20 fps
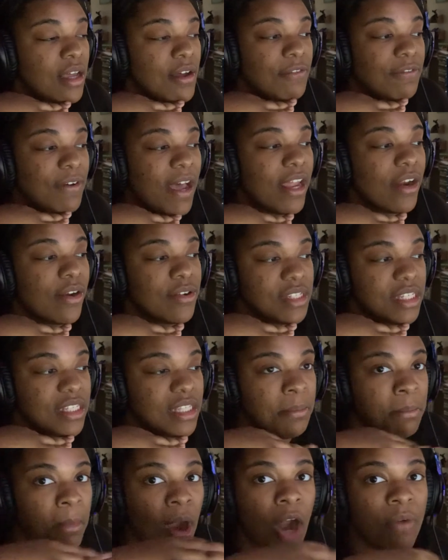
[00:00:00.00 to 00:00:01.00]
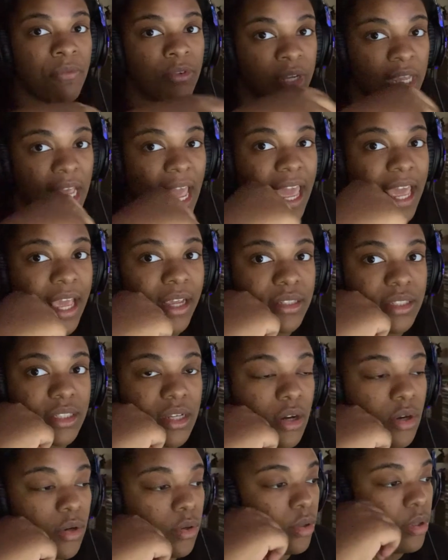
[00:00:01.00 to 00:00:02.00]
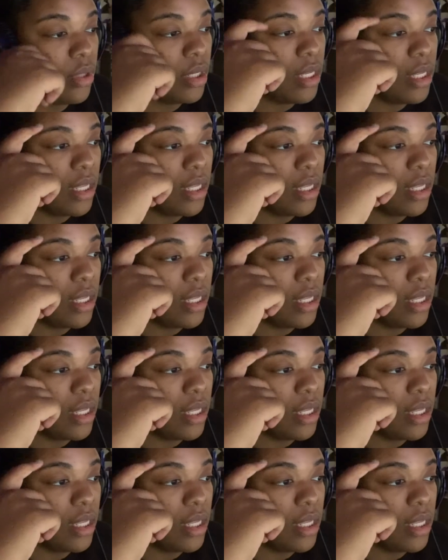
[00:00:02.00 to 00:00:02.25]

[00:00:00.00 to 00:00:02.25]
fighters in the Marvel gang, so